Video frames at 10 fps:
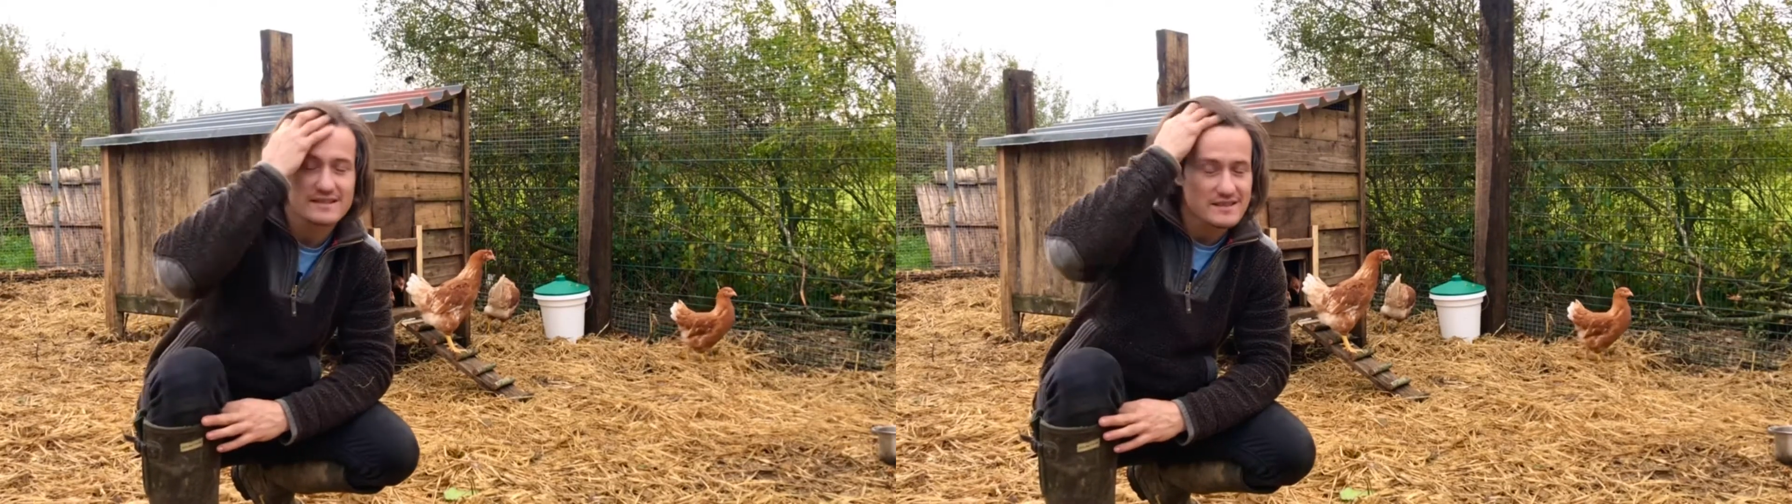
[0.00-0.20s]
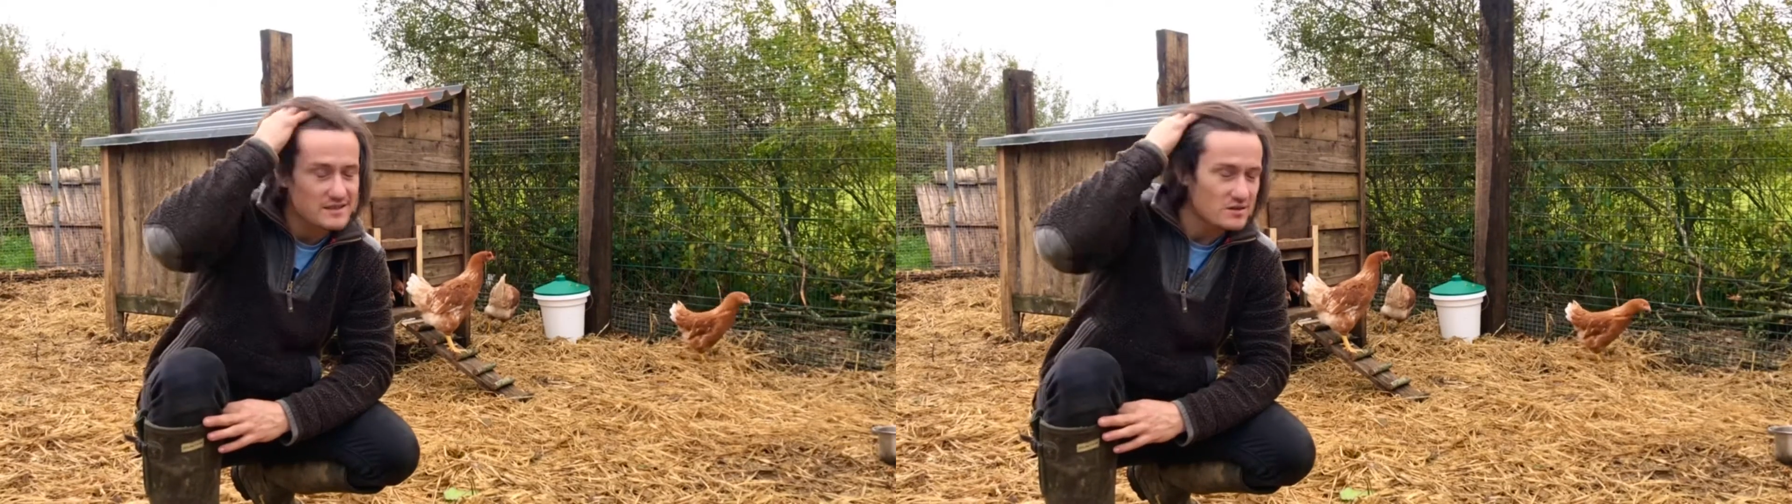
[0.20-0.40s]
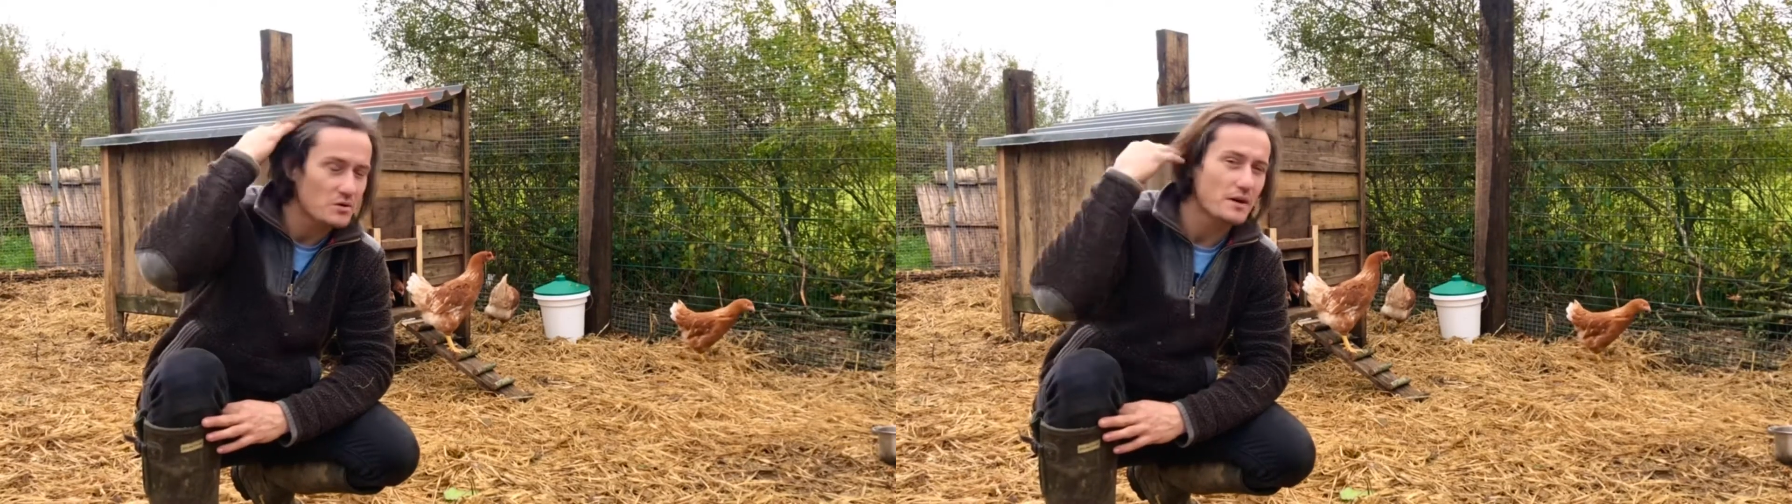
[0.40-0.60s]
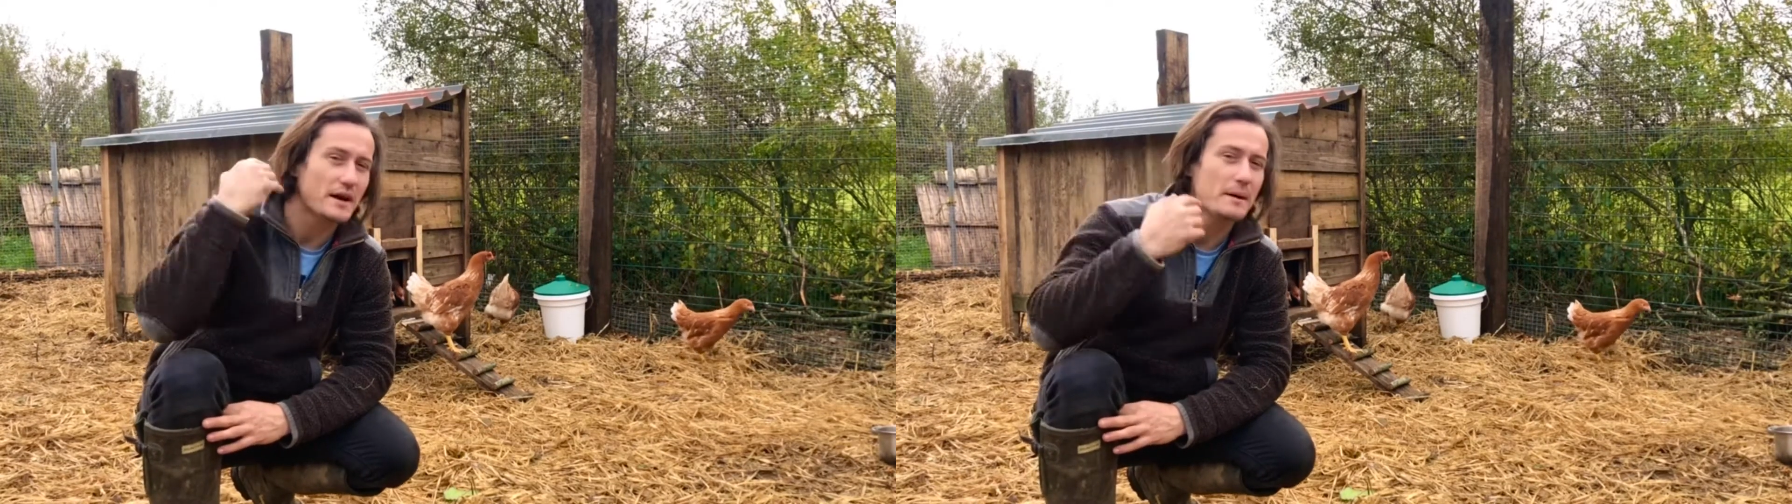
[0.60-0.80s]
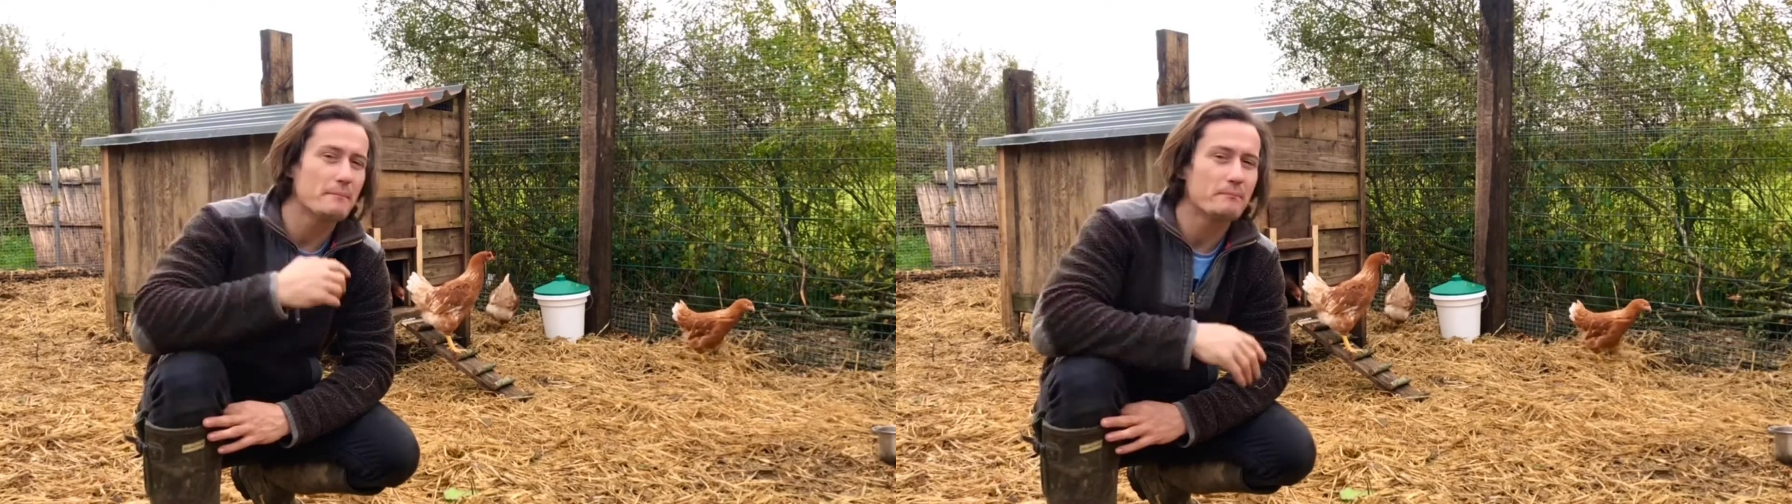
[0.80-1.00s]
So
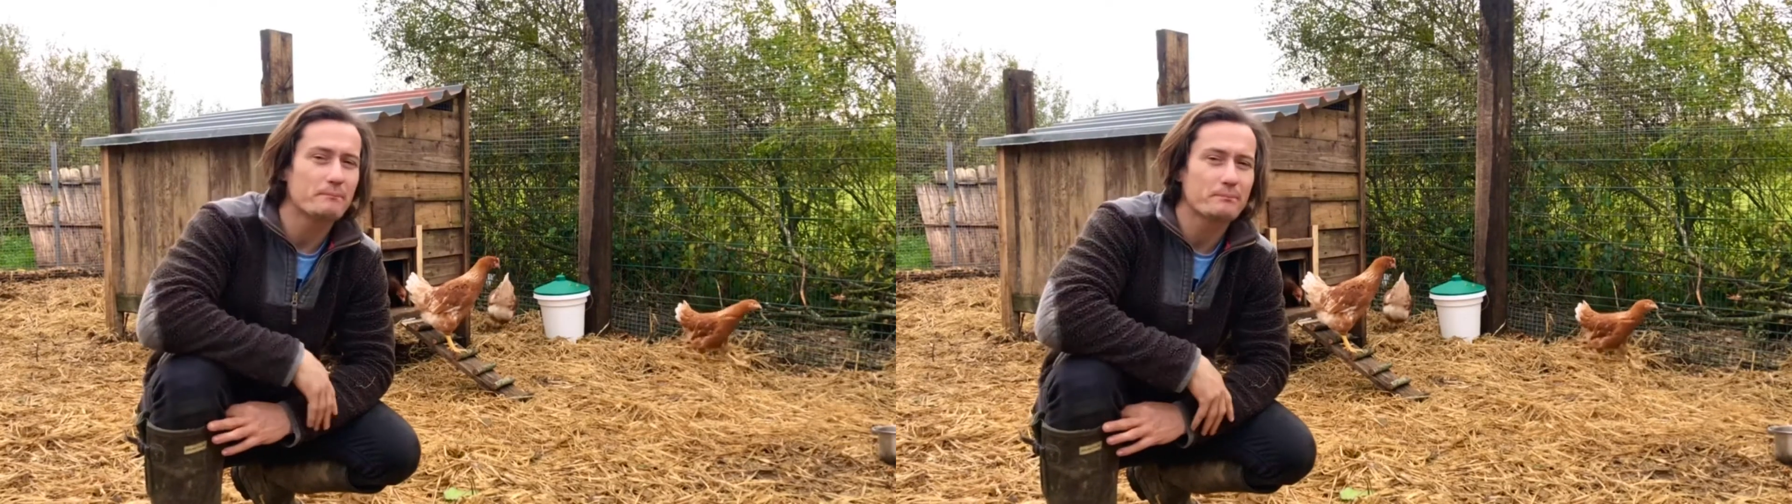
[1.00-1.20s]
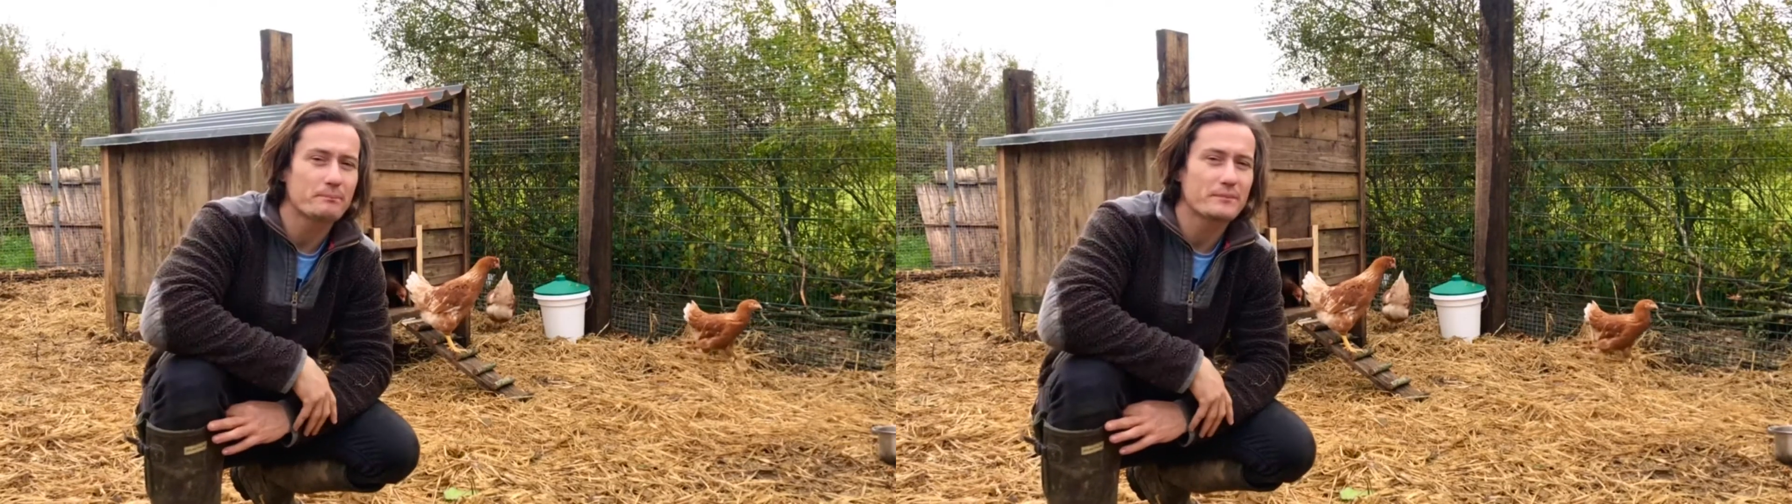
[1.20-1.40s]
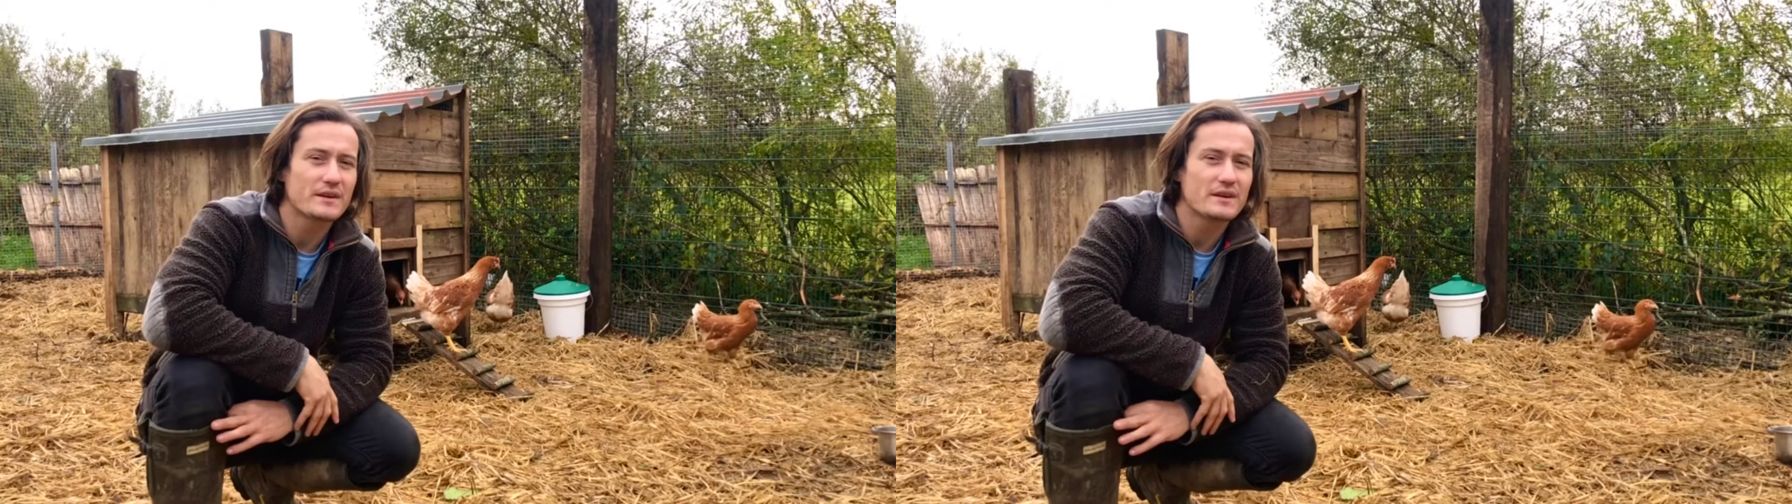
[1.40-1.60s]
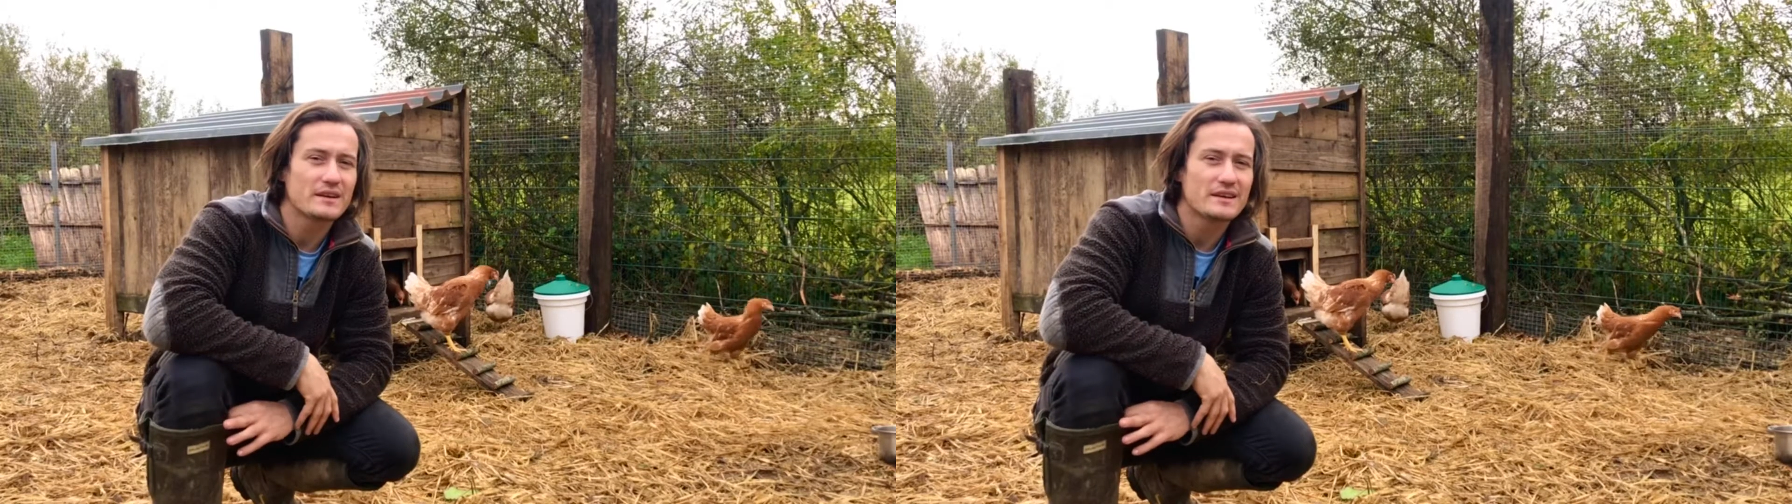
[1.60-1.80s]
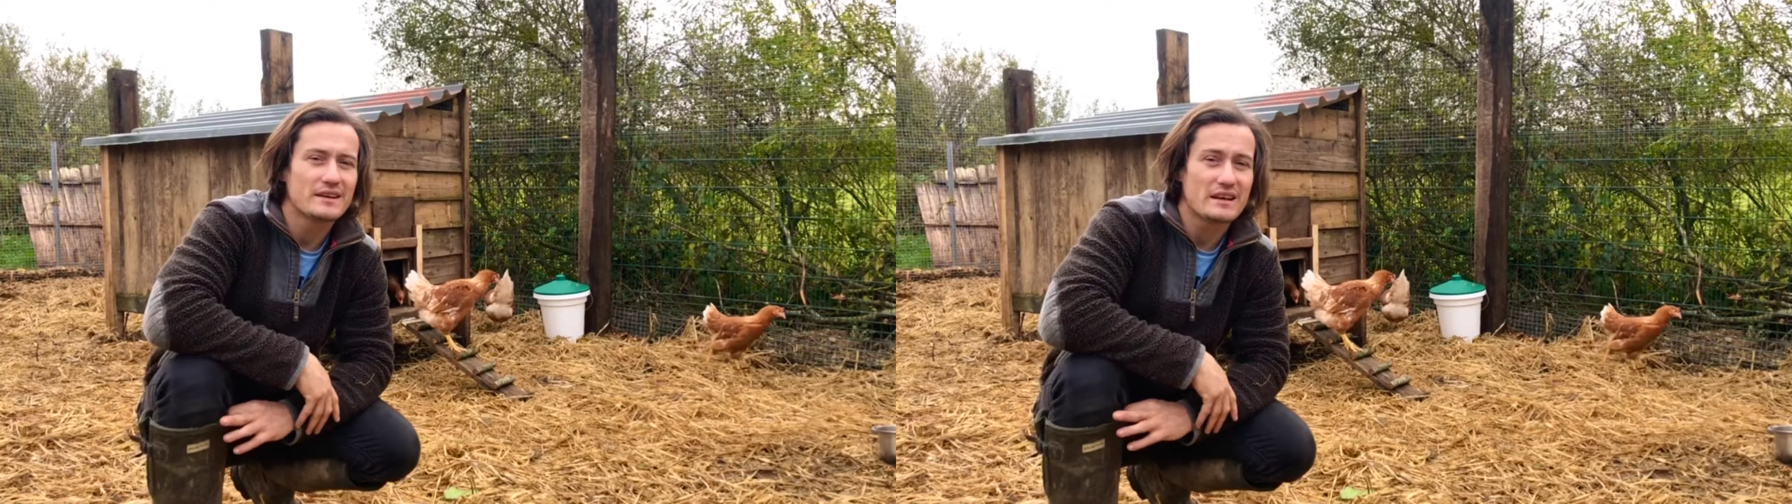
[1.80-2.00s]
if